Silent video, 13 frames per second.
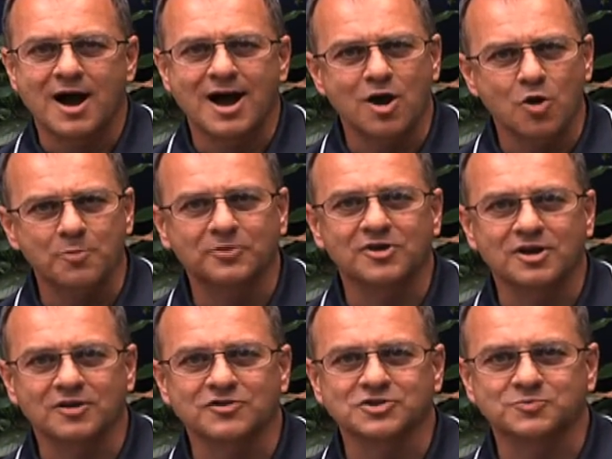I hope at the
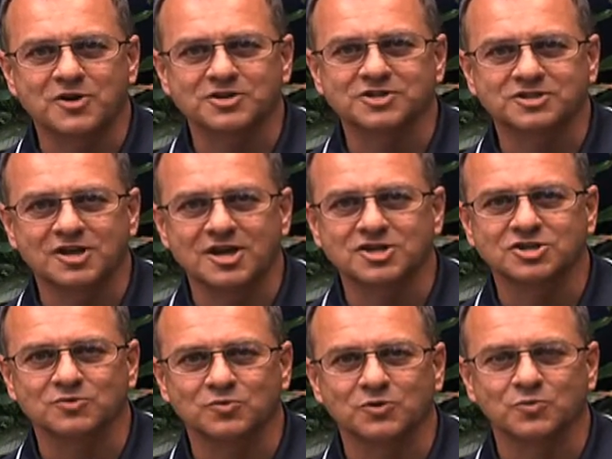end of this
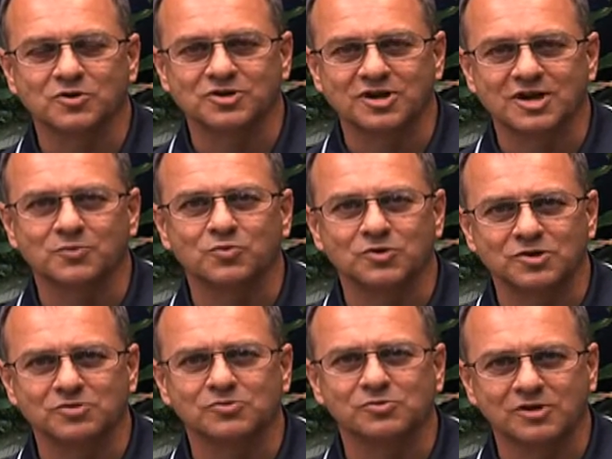presentation, when we're done,
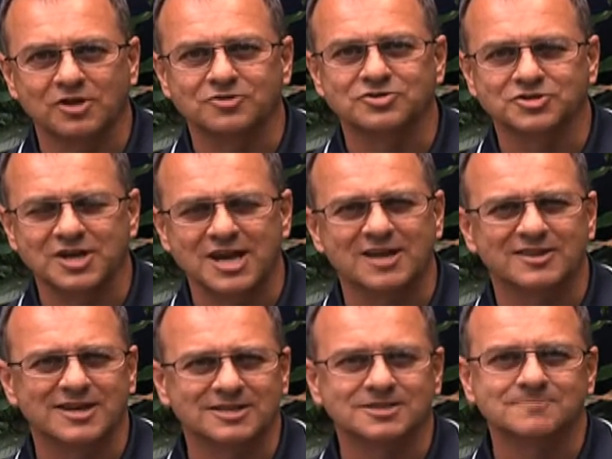we will
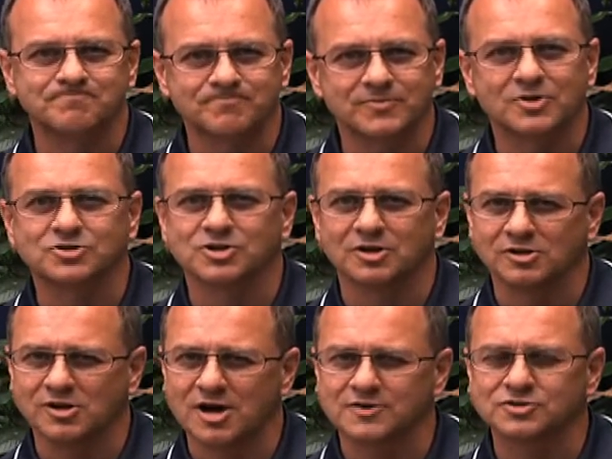understand that there's a
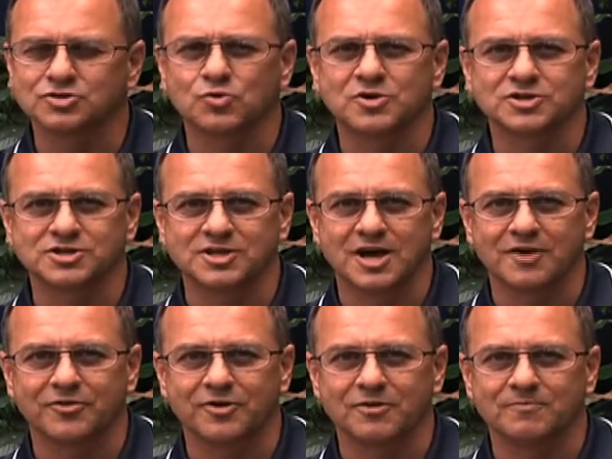lot of choices
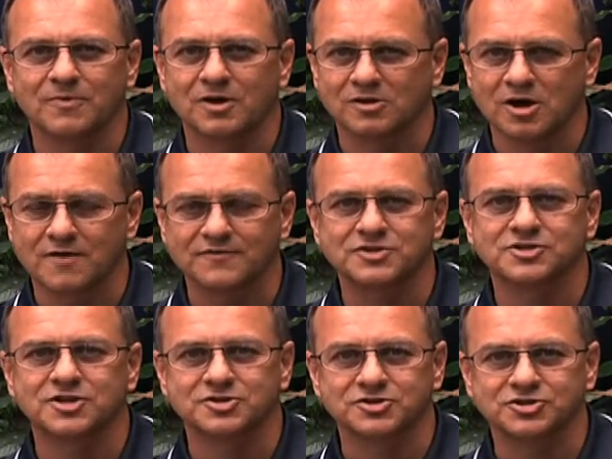out there, a lot of
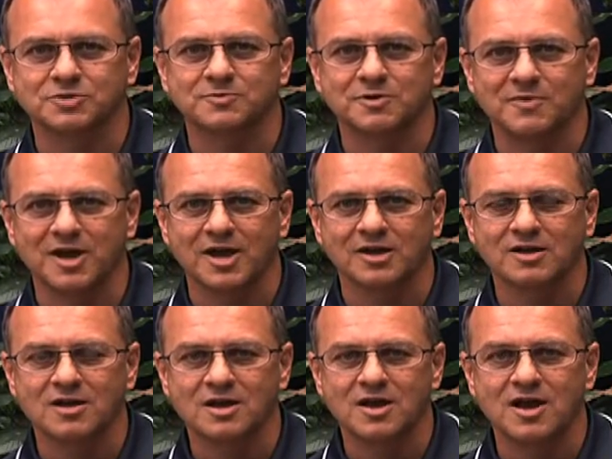decisions to be
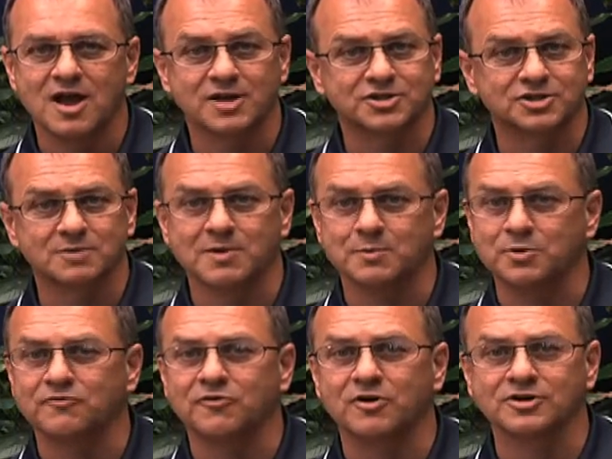made, and some may
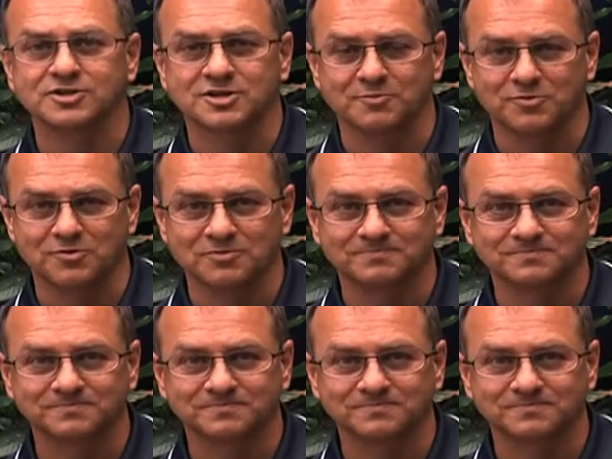be very simple.